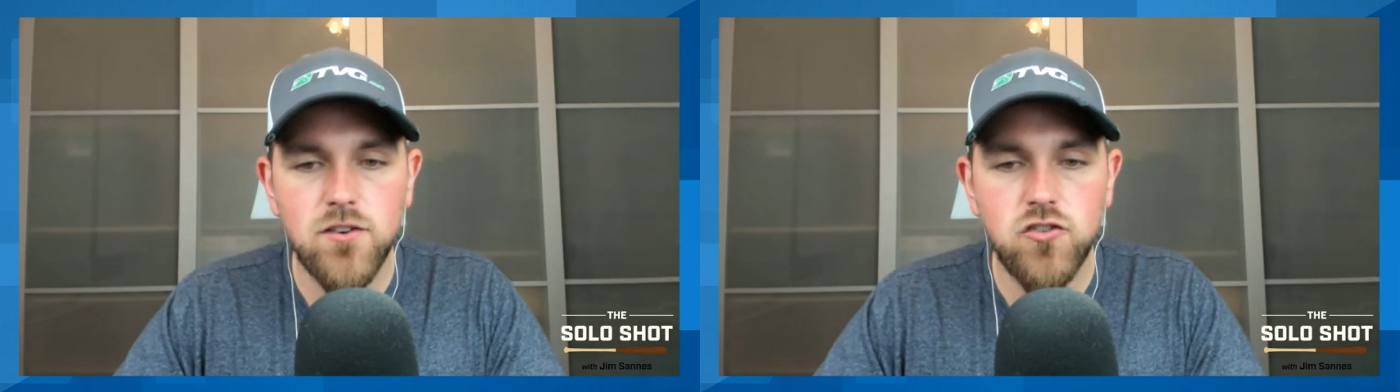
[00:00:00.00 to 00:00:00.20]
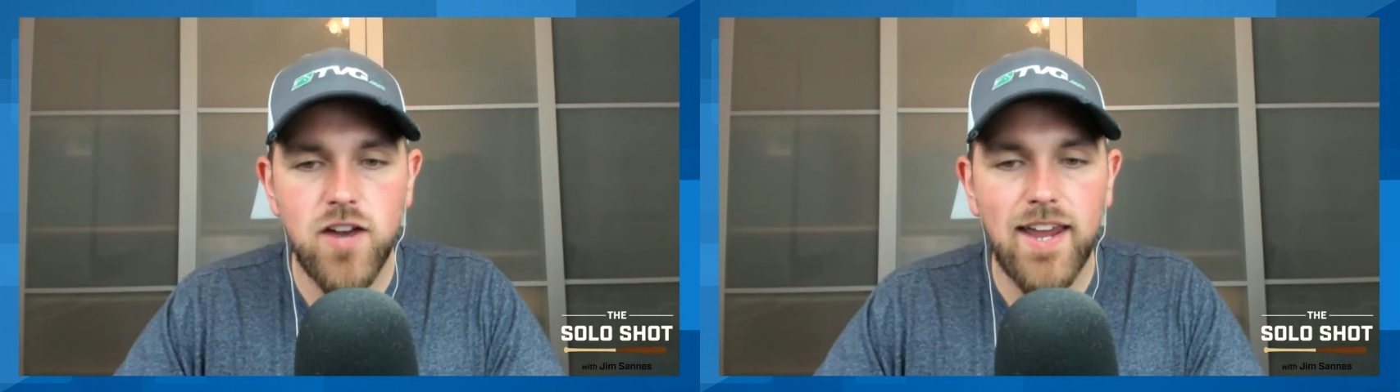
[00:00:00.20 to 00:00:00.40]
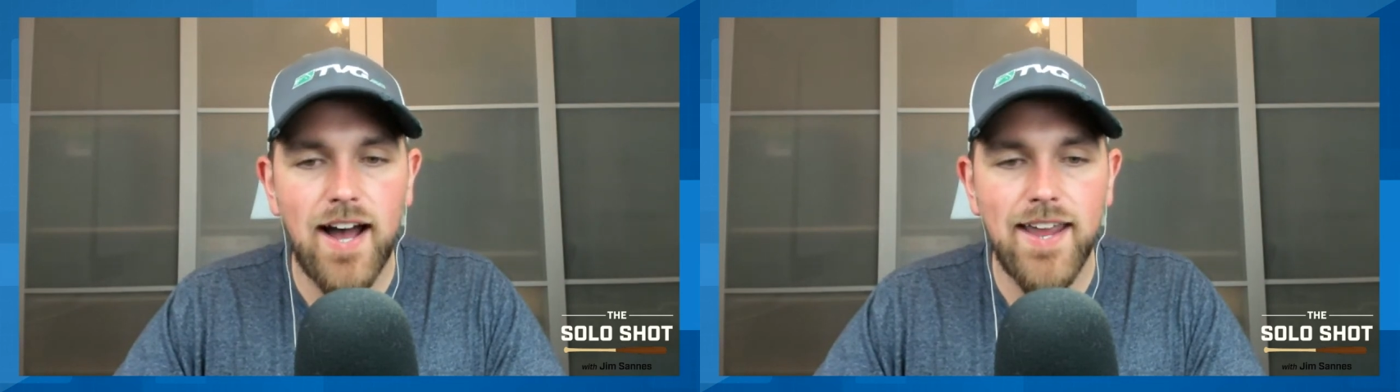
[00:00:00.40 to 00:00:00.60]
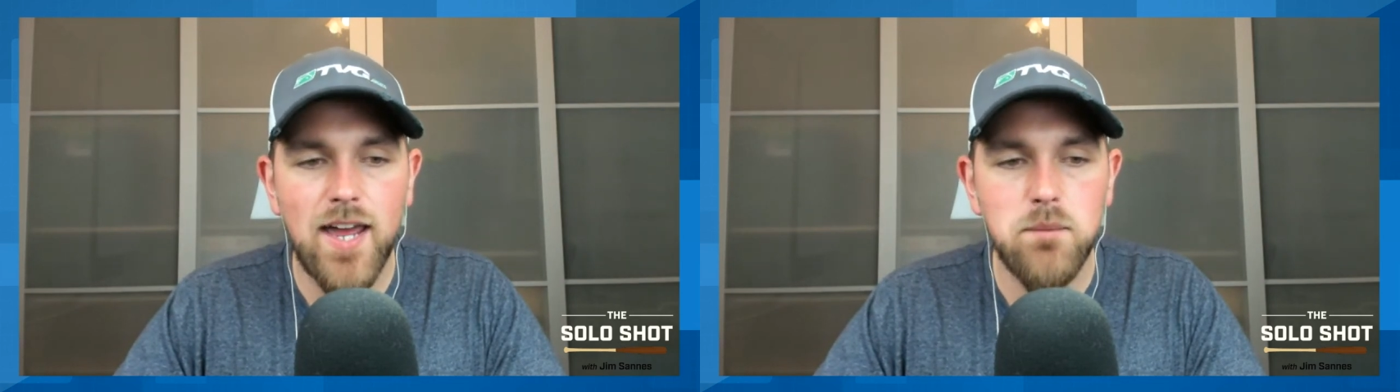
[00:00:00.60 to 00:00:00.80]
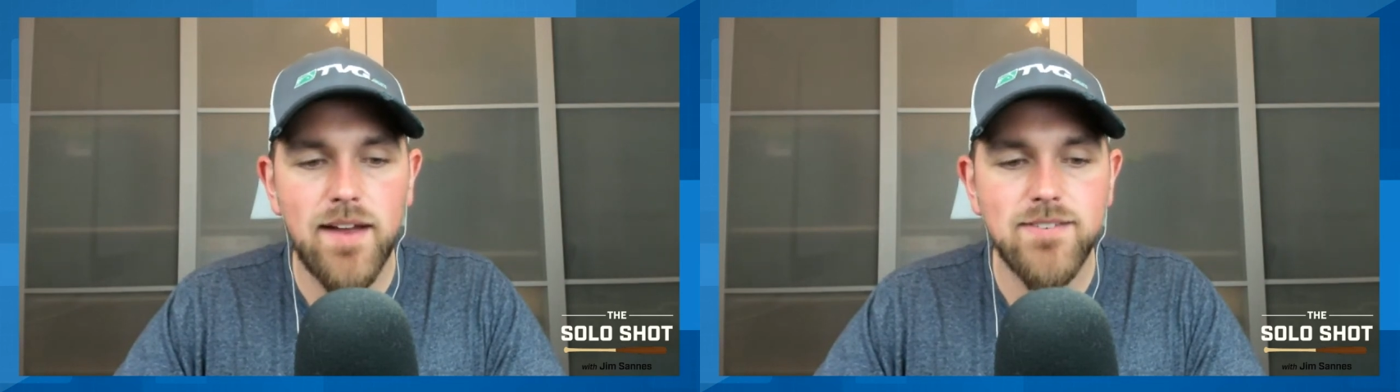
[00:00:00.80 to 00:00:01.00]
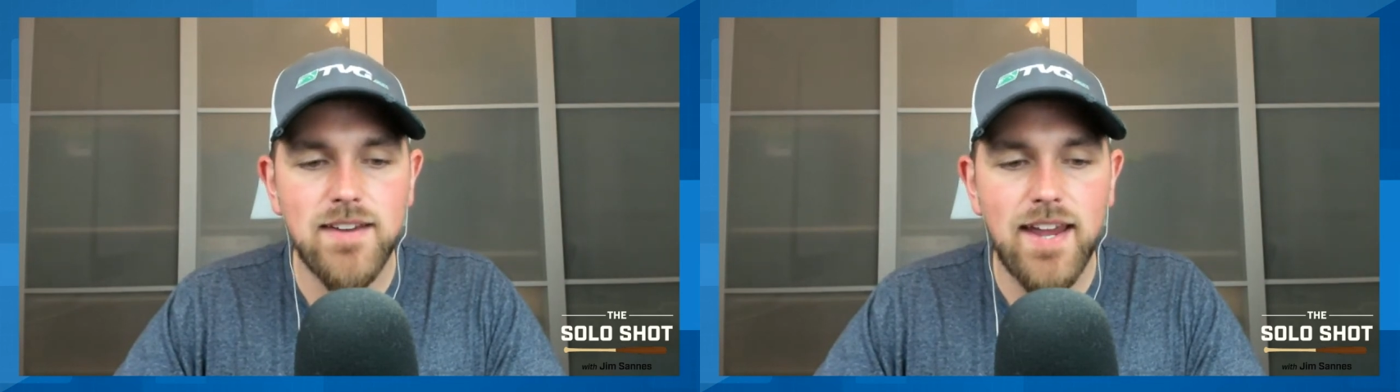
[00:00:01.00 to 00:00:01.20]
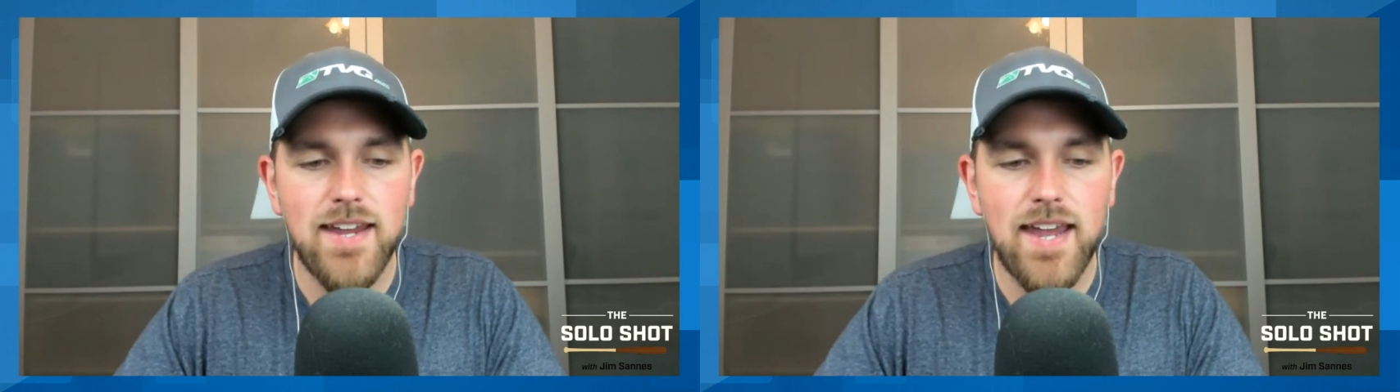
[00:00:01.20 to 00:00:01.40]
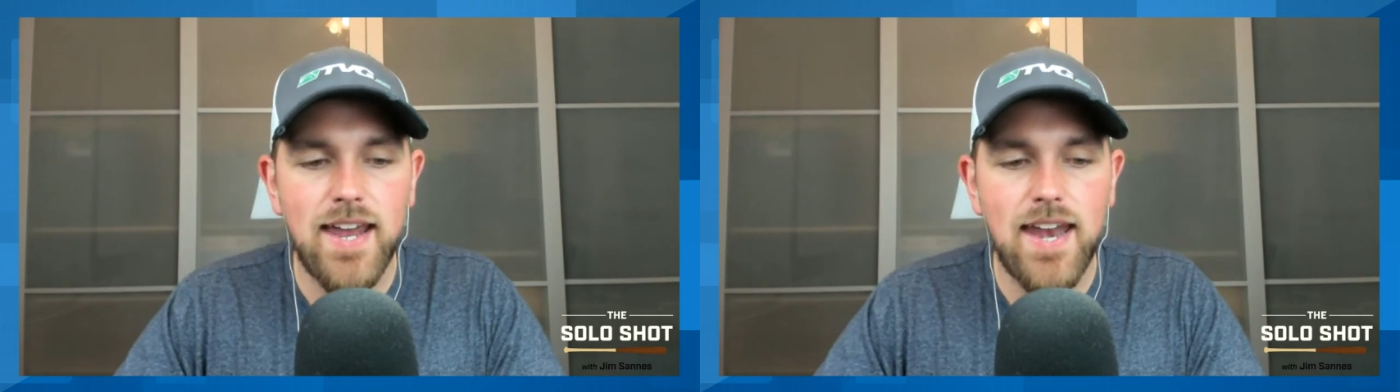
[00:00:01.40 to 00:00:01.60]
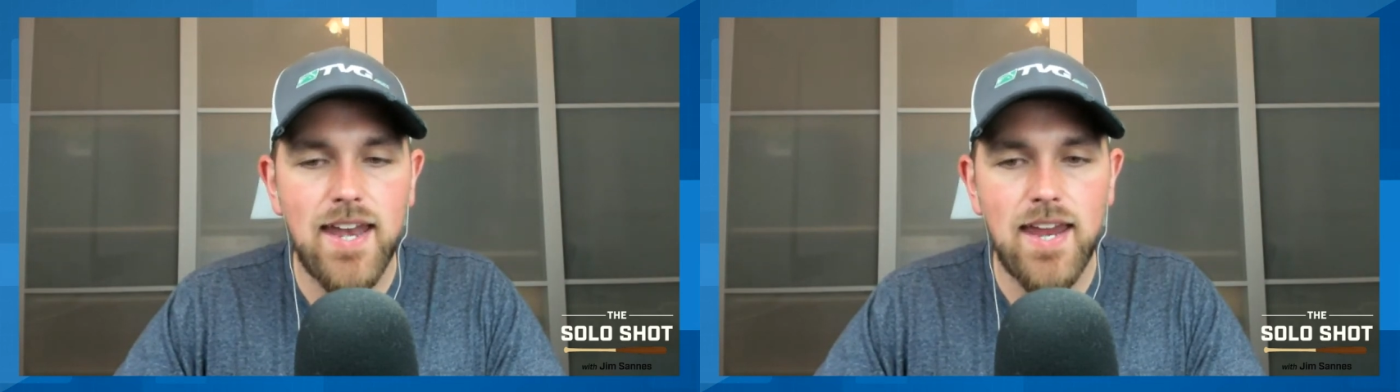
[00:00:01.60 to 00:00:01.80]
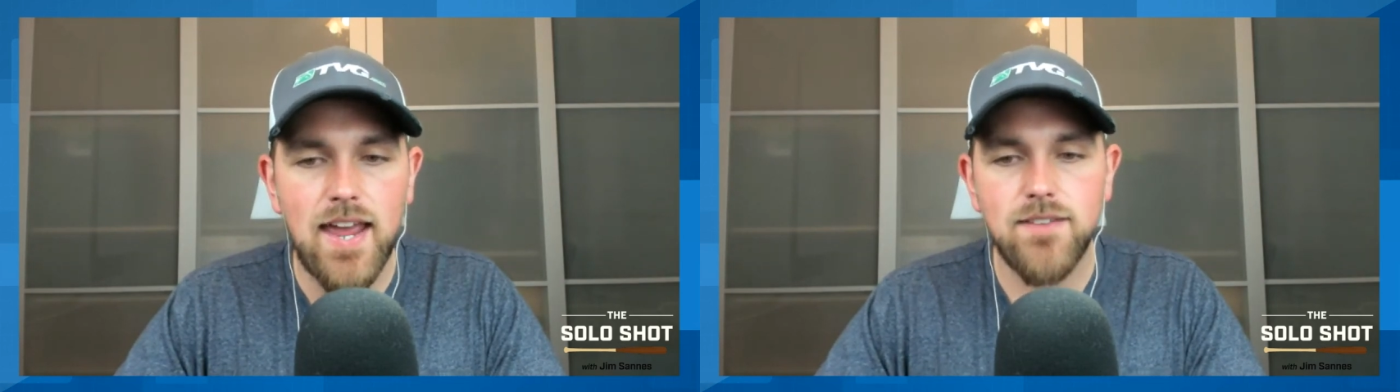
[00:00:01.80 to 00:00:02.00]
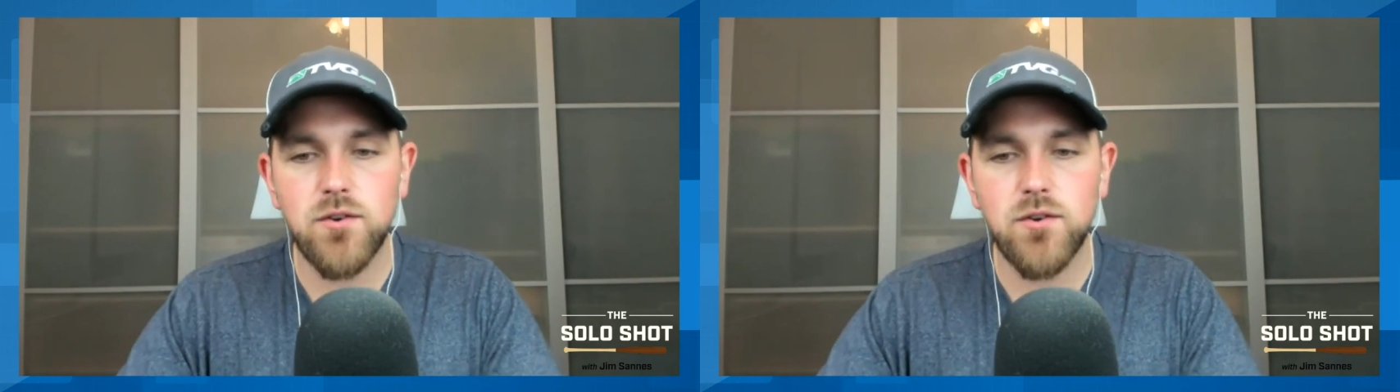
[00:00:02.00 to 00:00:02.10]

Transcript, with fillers: Jimsannes.